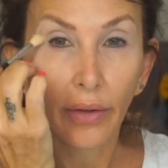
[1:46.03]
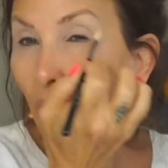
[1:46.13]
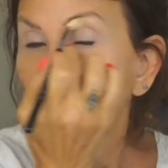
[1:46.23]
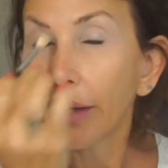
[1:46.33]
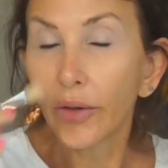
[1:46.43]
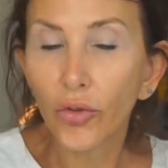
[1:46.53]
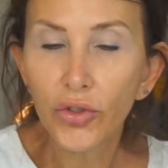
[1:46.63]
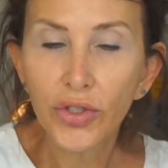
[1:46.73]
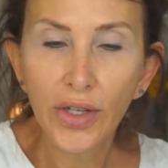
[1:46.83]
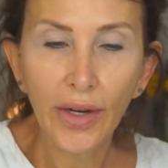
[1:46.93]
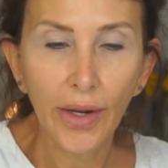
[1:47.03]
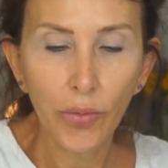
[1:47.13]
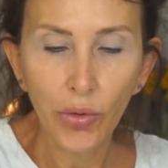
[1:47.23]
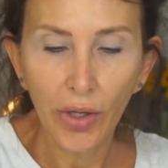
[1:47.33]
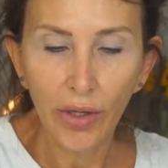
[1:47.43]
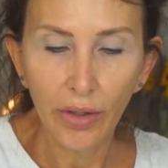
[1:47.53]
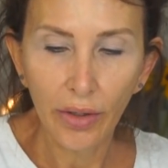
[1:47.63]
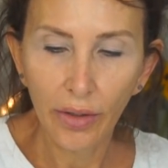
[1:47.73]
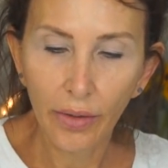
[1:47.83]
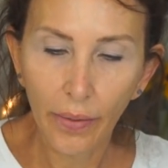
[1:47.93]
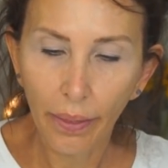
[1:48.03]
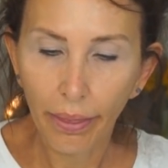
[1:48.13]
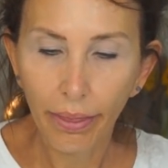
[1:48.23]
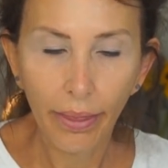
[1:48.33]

Had Christina Applegate in it.